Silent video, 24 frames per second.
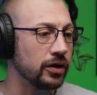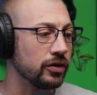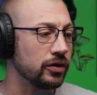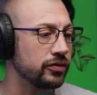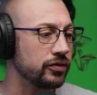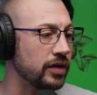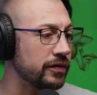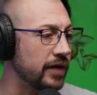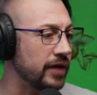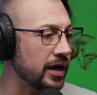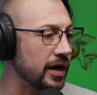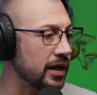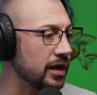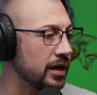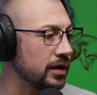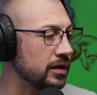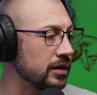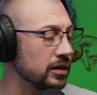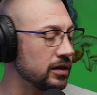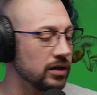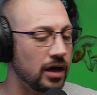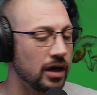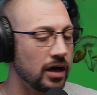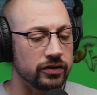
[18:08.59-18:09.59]
I've had a
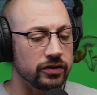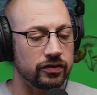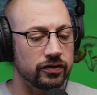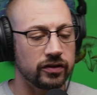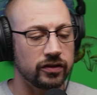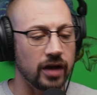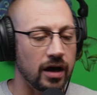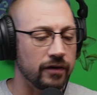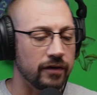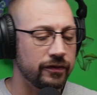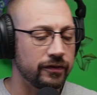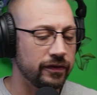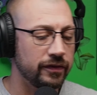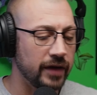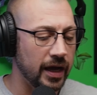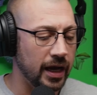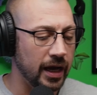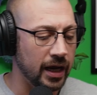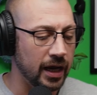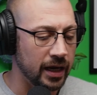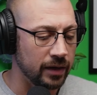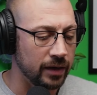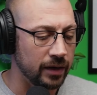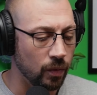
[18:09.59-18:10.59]
lot of stuff,
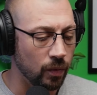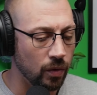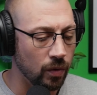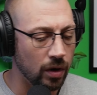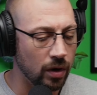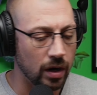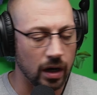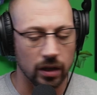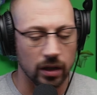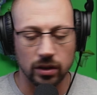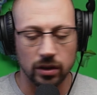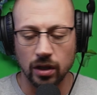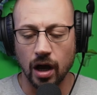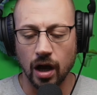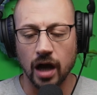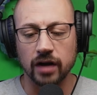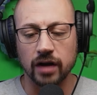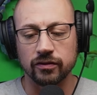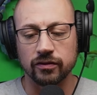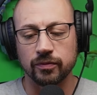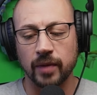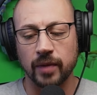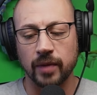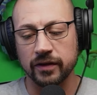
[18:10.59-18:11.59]
and a lot of
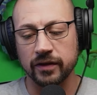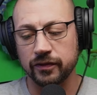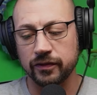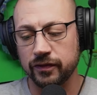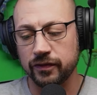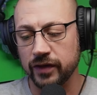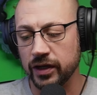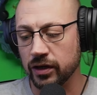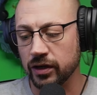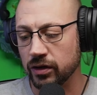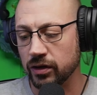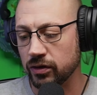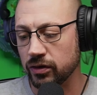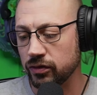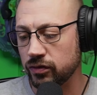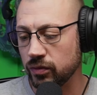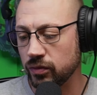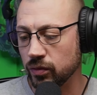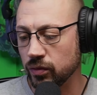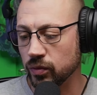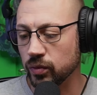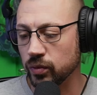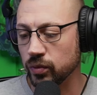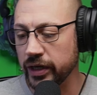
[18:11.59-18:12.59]
my fears
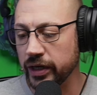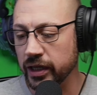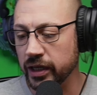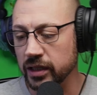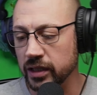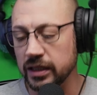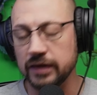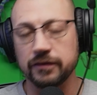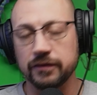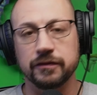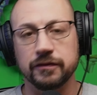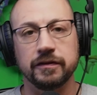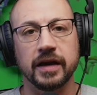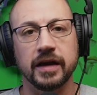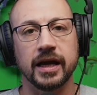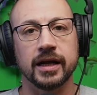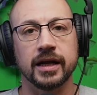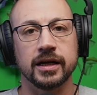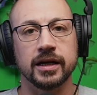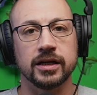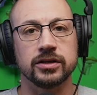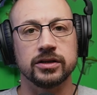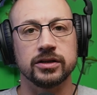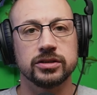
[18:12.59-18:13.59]
really
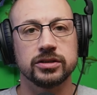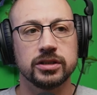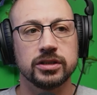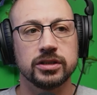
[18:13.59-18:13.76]
vanished